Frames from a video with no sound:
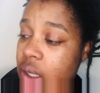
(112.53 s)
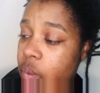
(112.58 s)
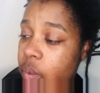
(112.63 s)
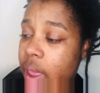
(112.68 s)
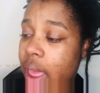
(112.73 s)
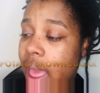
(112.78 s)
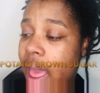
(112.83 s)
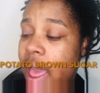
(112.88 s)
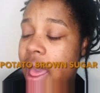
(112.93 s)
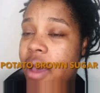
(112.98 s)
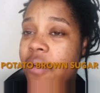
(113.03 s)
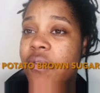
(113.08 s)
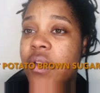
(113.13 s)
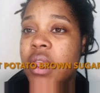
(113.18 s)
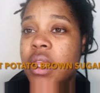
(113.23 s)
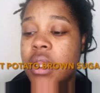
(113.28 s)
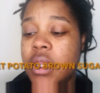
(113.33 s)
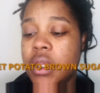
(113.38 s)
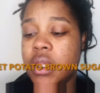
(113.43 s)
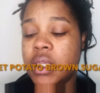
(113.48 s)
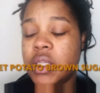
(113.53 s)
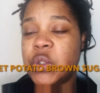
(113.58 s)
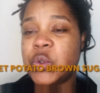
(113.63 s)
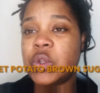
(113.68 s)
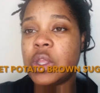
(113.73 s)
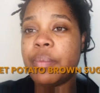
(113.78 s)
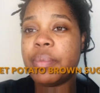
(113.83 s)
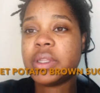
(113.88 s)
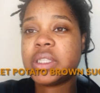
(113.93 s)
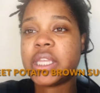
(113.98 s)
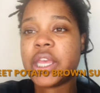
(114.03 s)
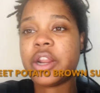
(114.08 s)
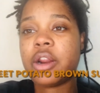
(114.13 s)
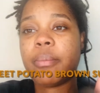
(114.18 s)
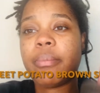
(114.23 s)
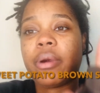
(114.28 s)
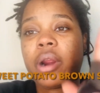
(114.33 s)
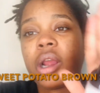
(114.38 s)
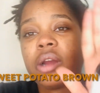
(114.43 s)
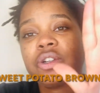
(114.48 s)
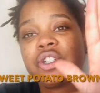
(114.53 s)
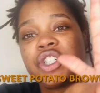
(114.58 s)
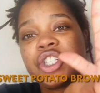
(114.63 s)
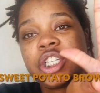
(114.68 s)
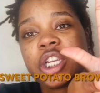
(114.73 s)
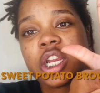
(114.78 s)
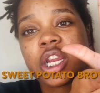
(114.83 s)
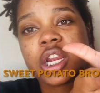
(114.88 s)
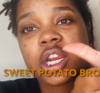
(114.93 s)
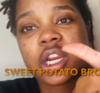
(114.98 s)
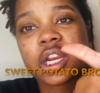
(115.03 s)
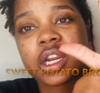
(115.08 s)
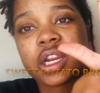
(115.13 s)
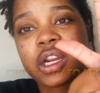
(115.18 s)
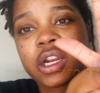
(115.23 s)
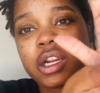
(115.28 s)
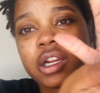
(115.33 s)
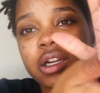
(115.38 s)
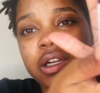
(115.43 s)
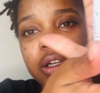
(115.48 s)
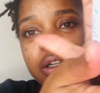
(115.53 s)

we have is sweet potato brown sugar.